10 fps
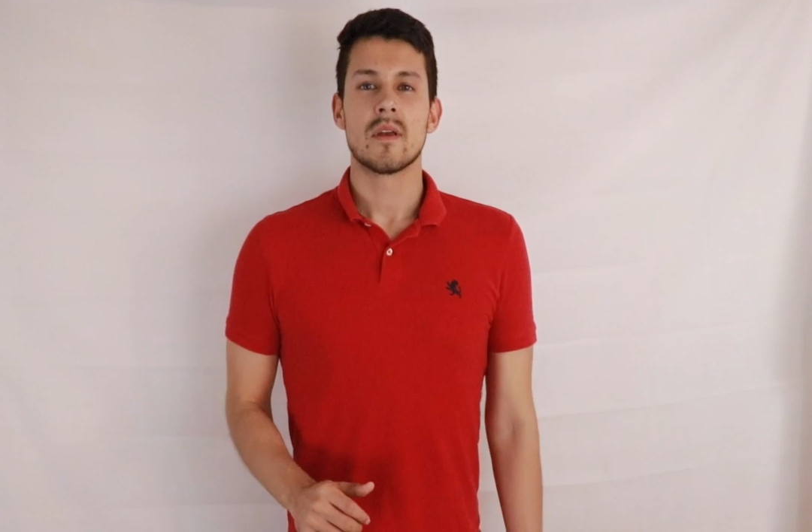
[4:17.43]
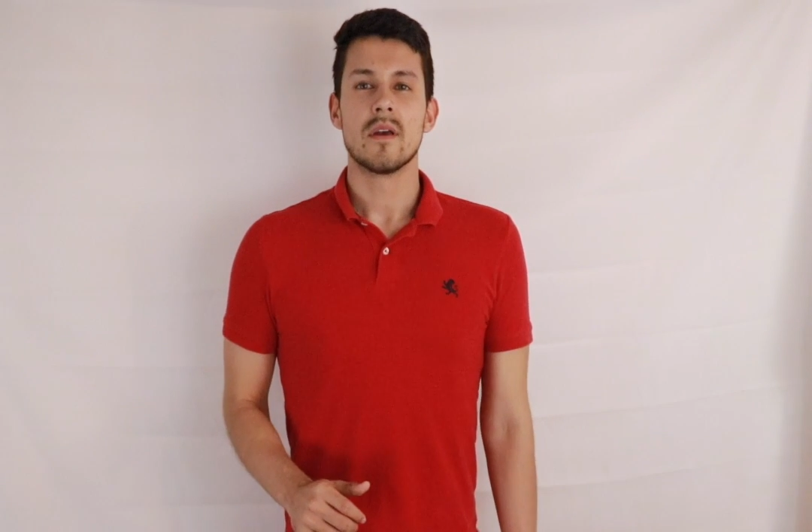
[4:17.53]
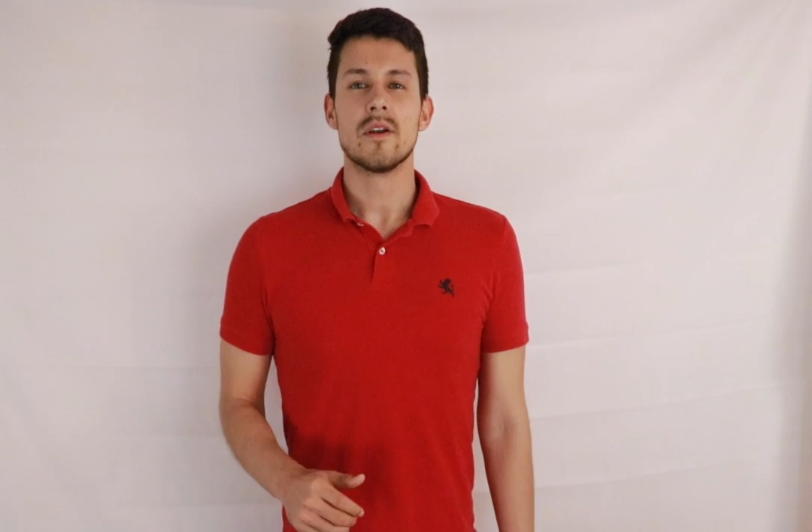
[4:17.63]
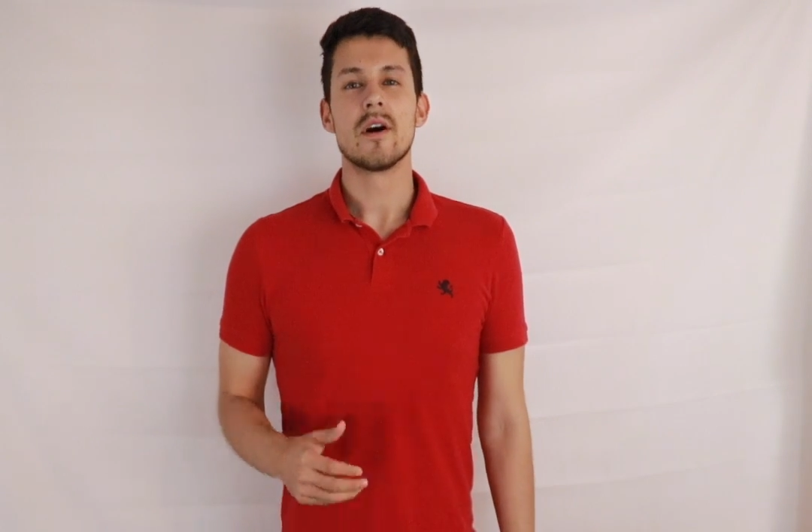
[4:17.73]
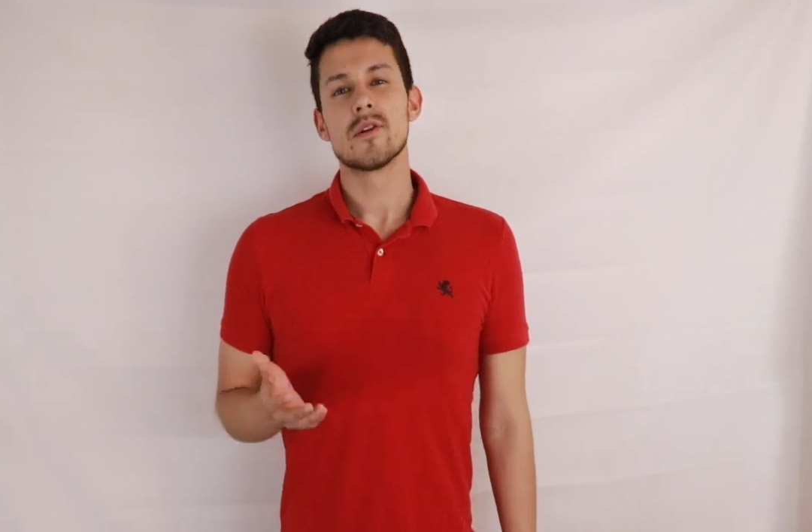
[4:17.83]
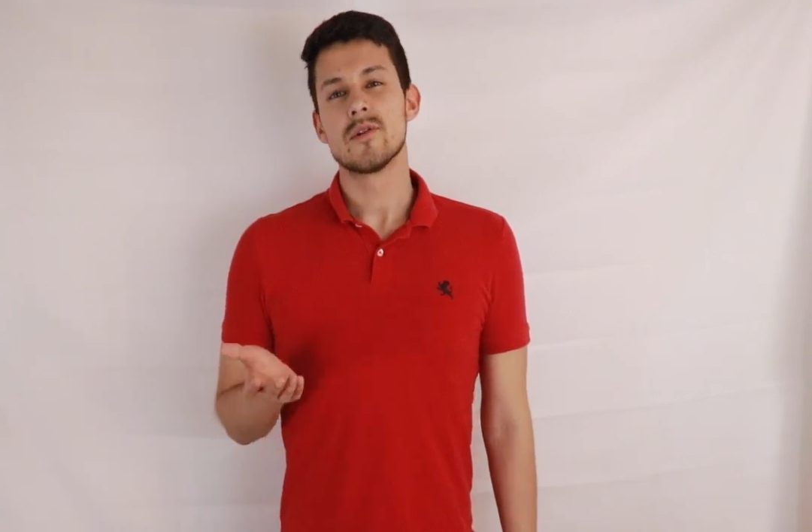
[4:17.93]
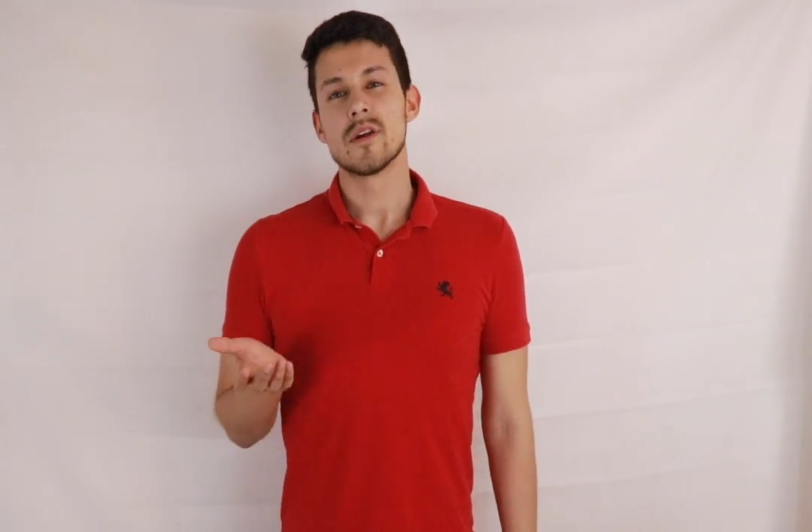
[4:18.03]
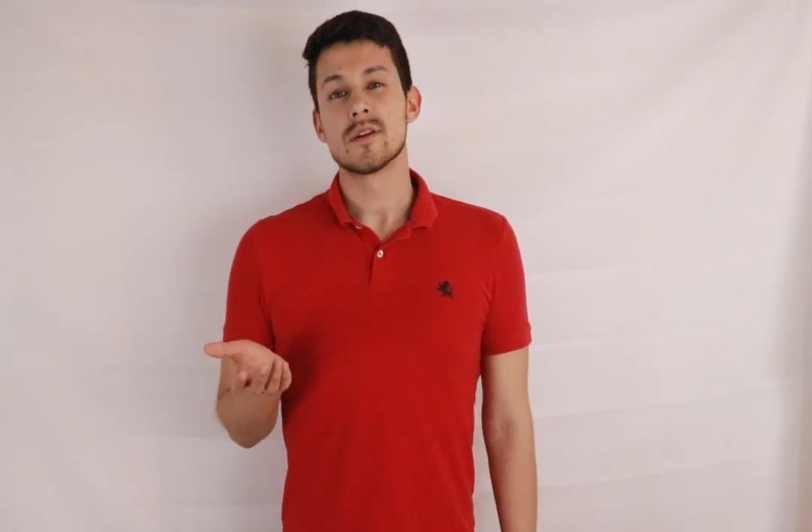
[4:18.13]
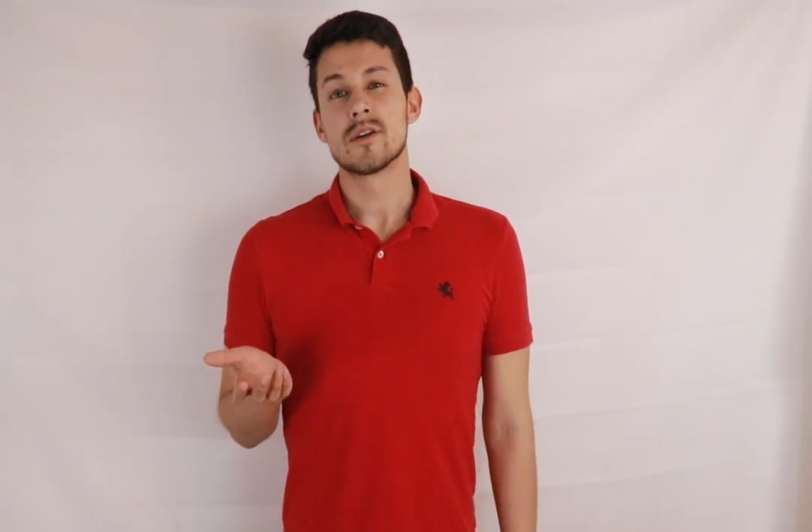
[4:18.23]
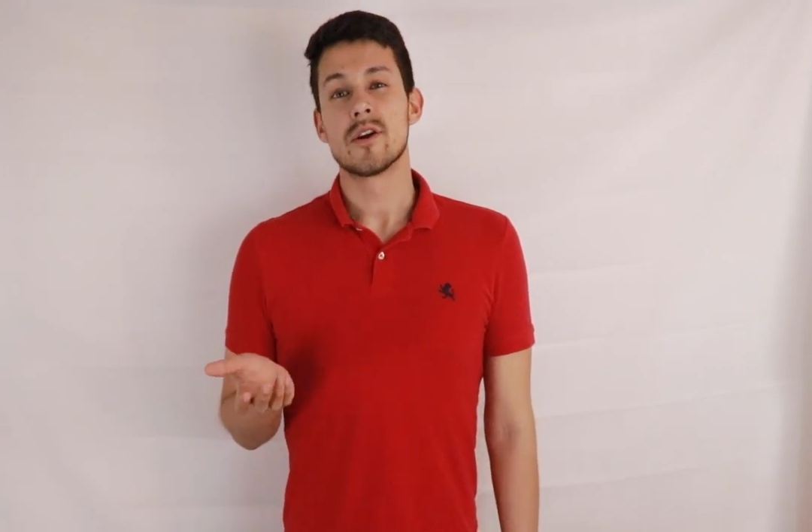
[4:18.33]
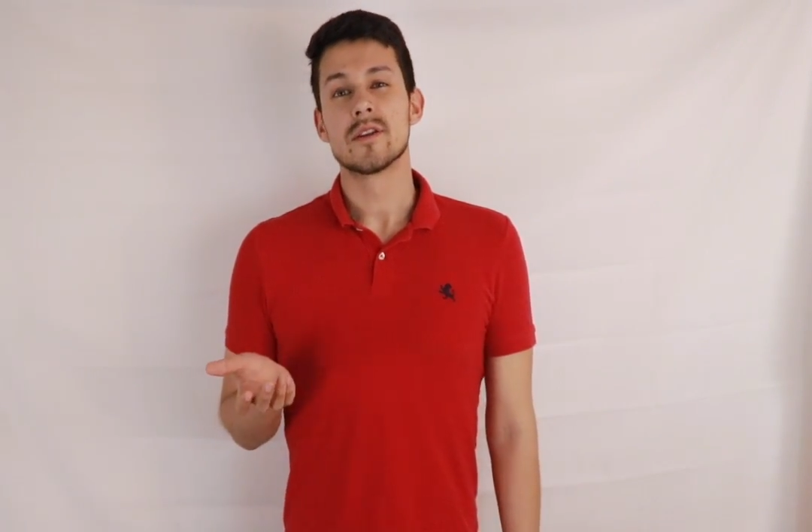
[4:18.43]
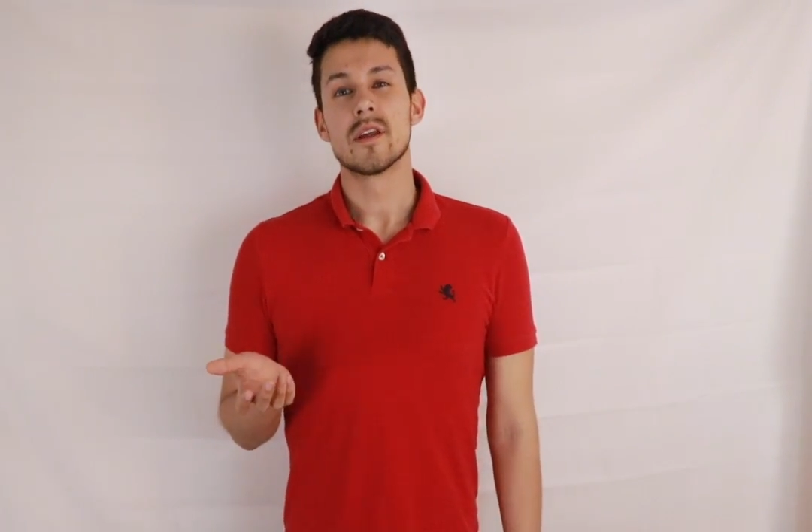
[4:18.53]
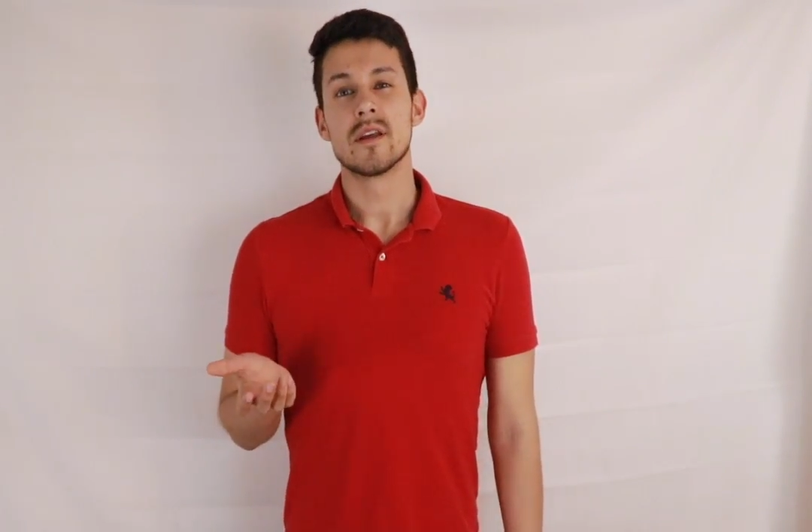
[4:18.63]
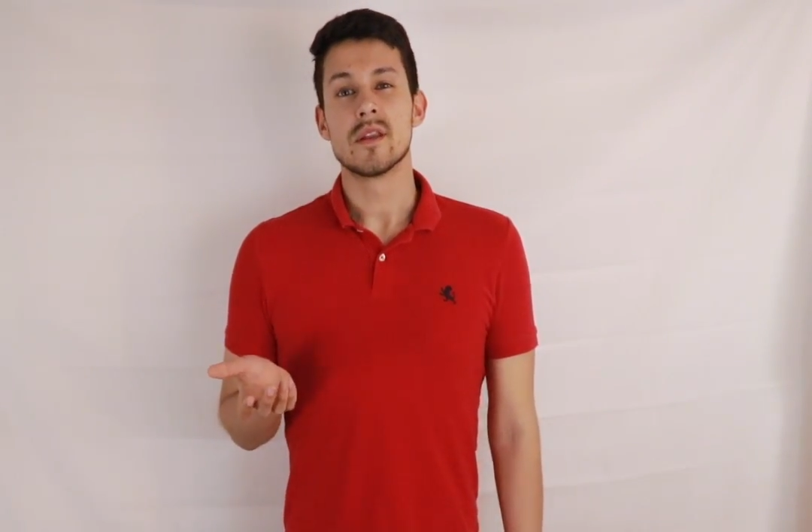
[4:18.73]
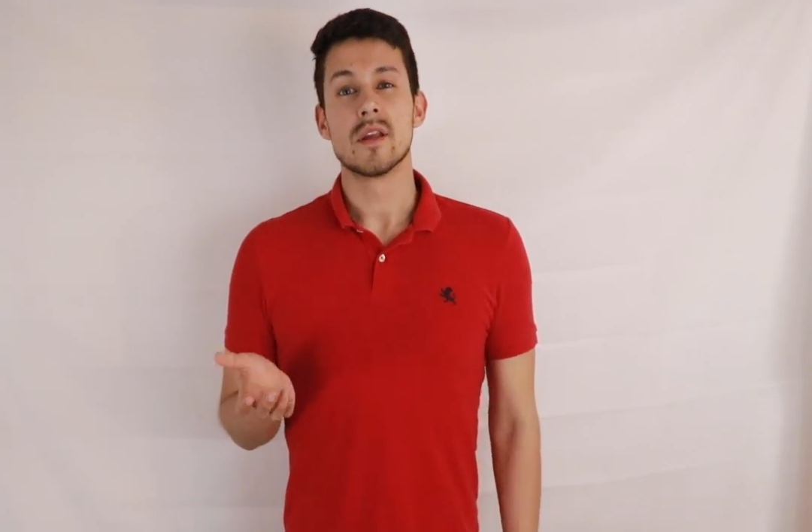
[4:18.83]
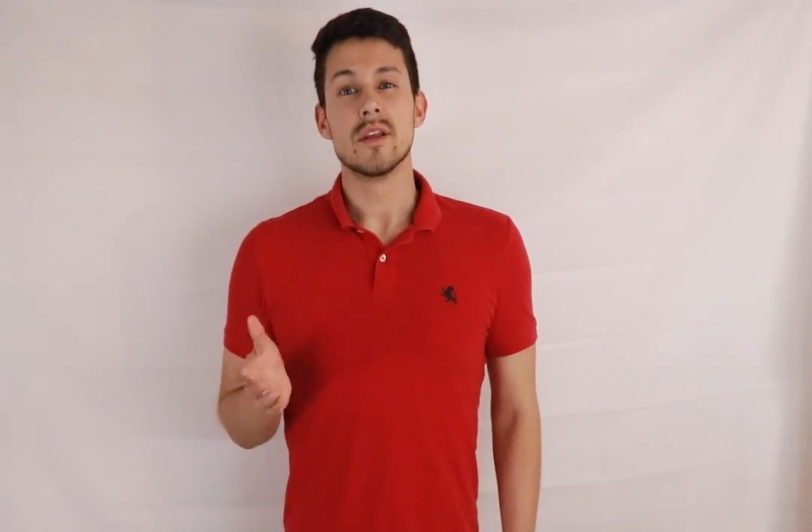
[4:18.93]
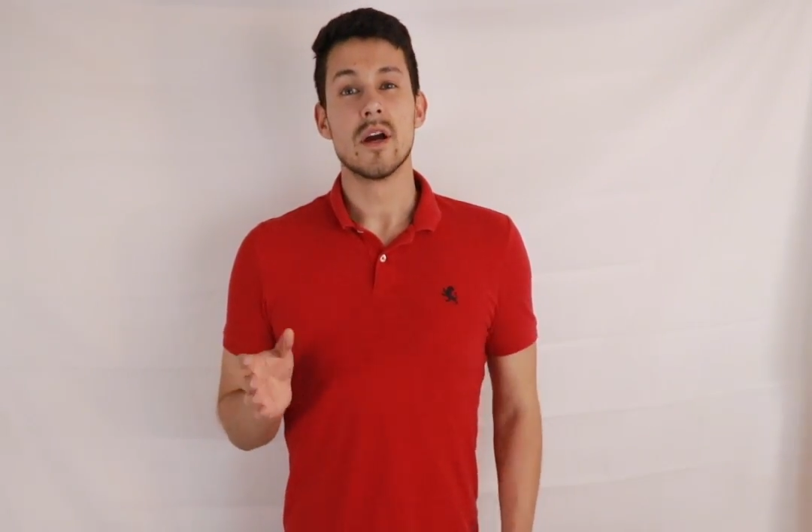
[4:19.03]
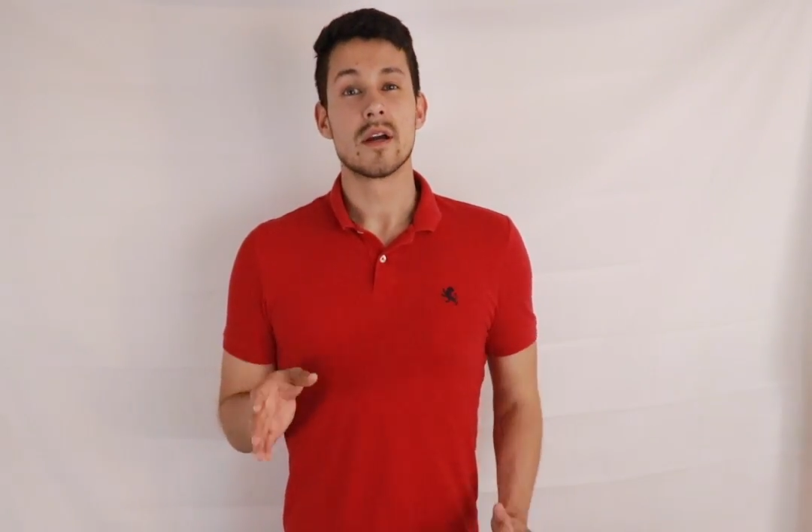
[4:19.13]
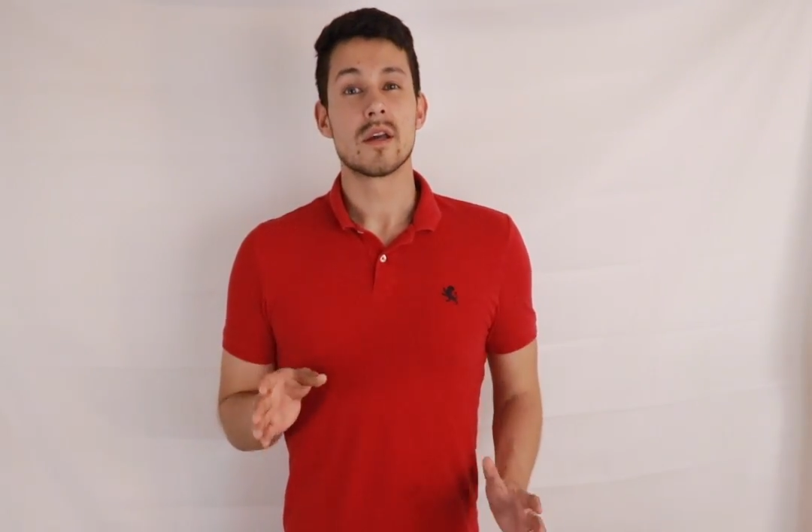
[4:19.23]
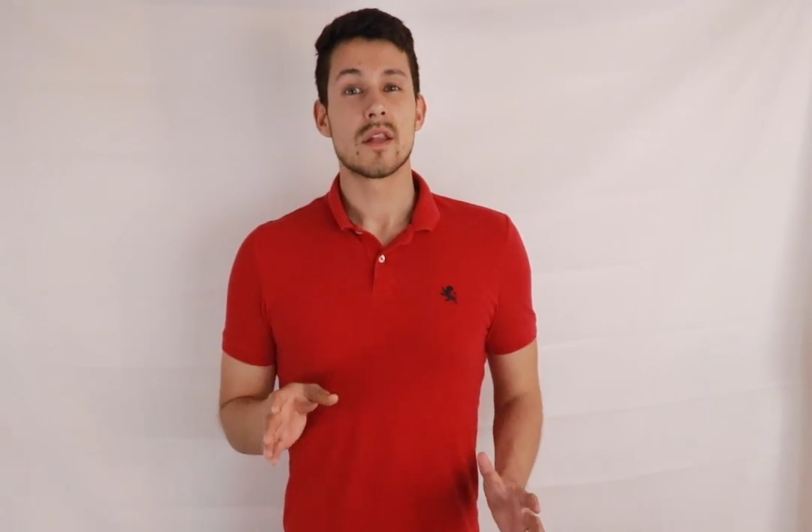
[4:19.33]
It also doesn't hurt that he's the
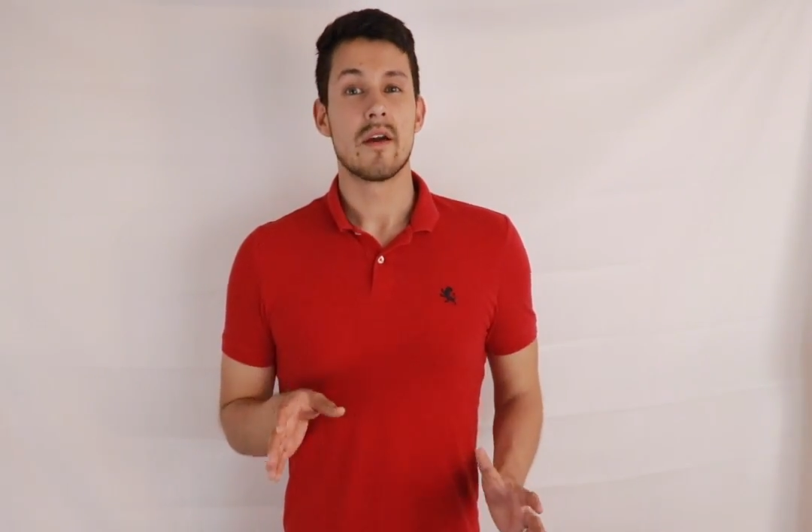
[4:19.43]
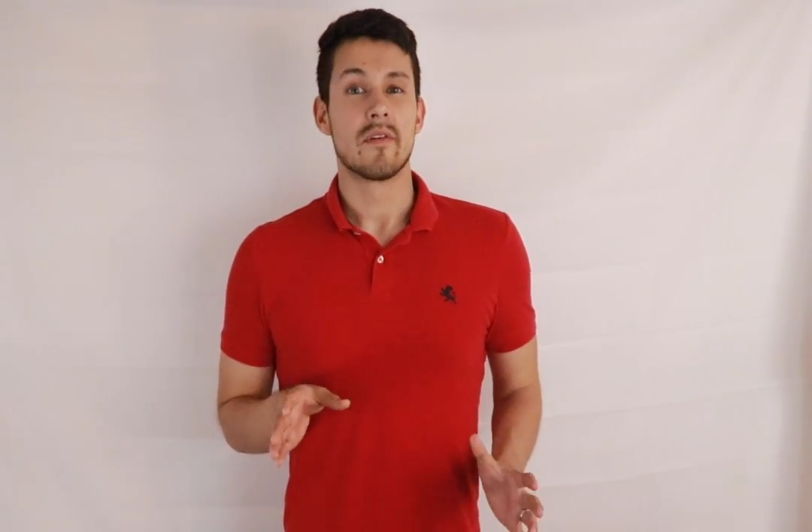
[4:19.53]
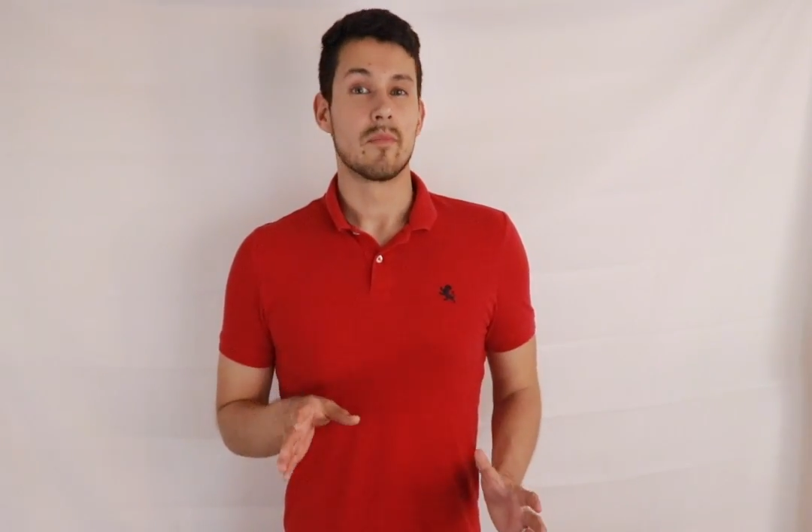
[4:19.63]
youngest ever